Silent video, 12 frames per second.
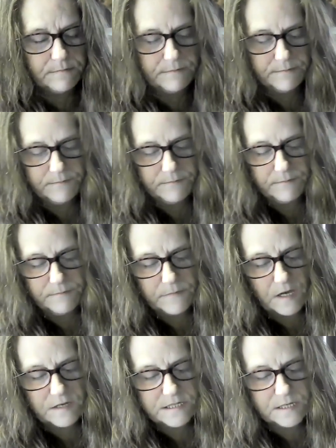wait,
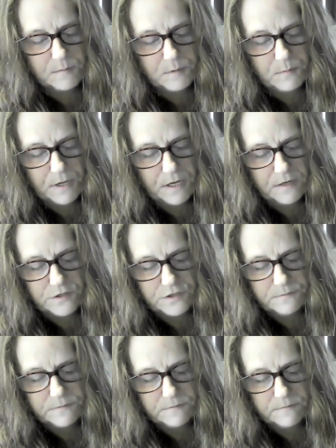I skipped a
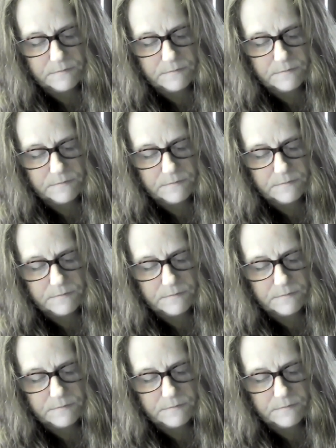page